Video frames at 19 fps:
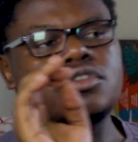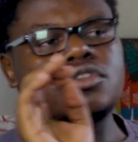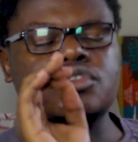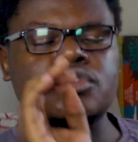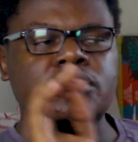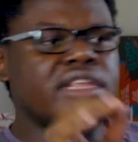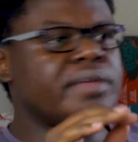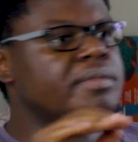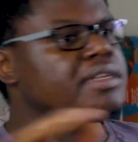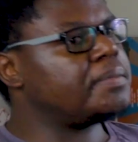
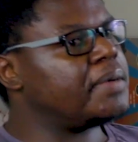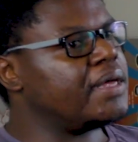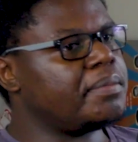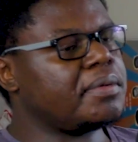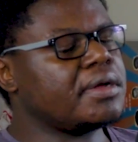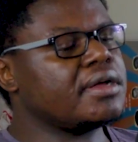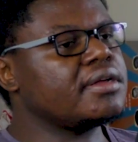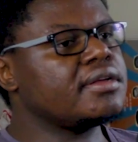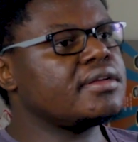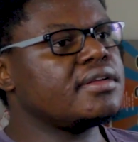To them, it's
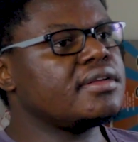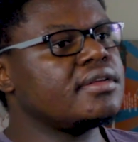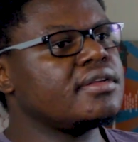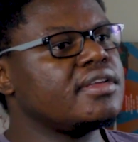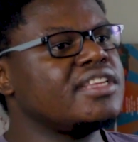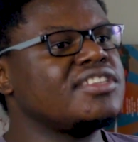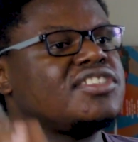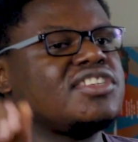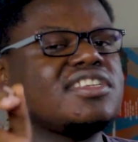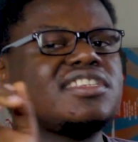paper.
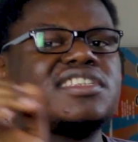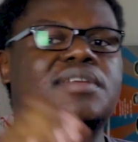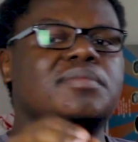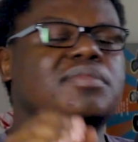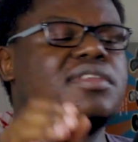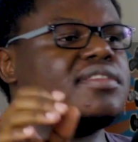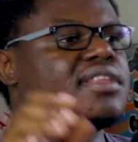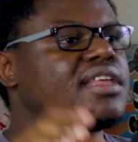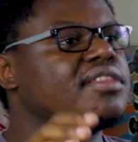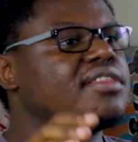It's just
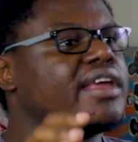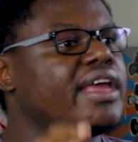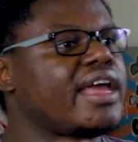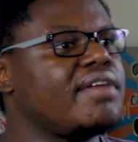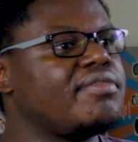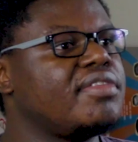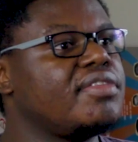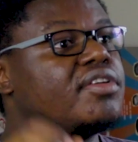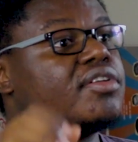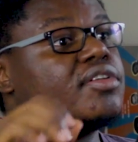something that they
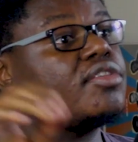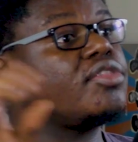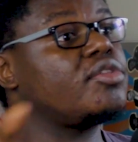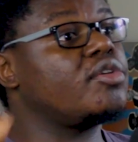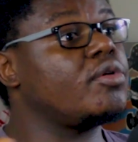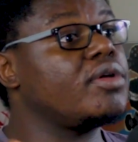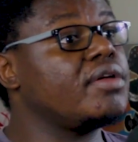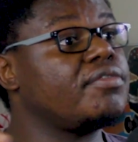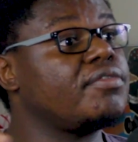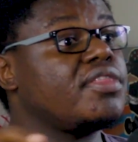have that they're going to
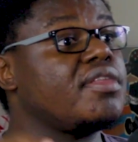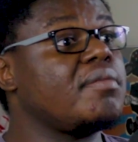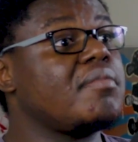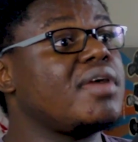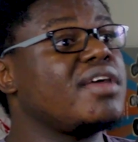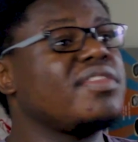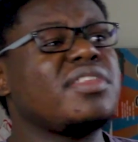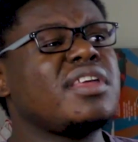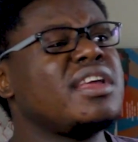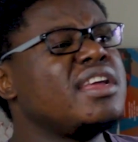throw away for the
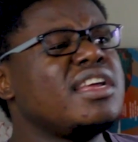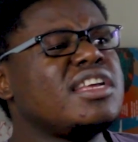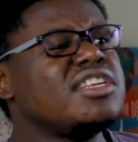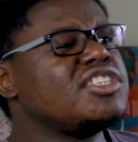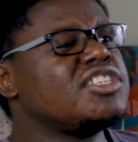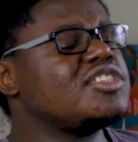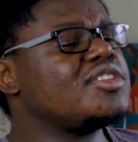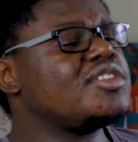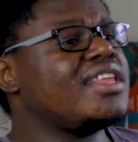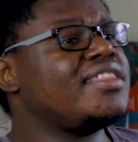month
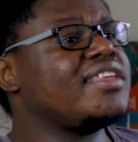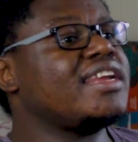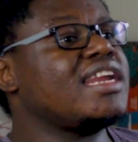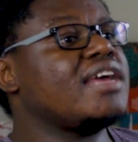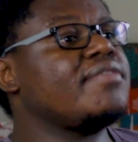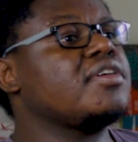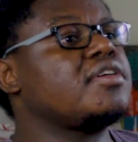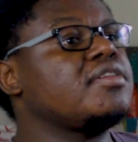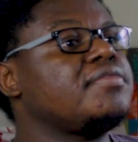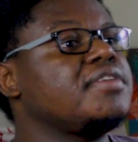just so that they can
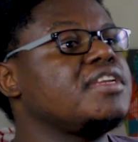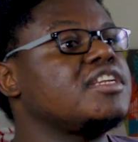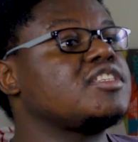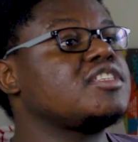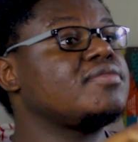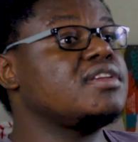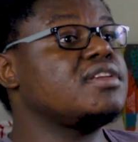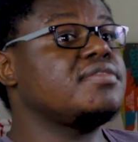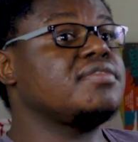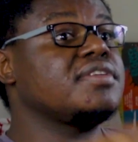have a convenience
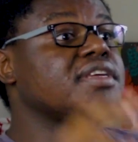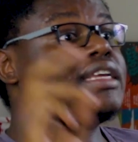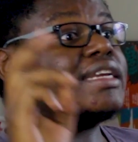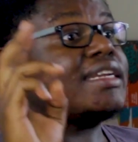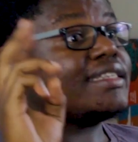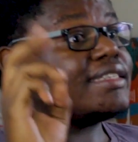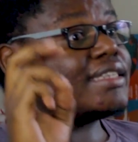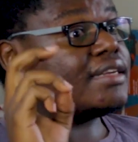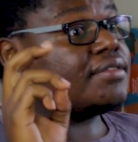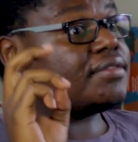of living in a
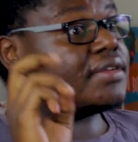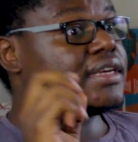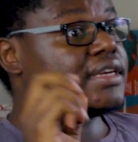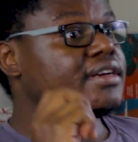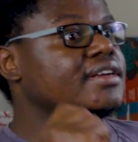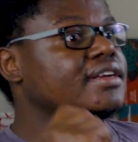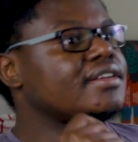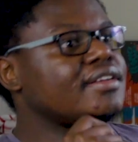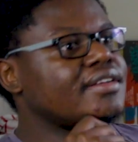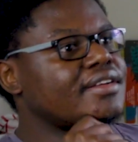safe area.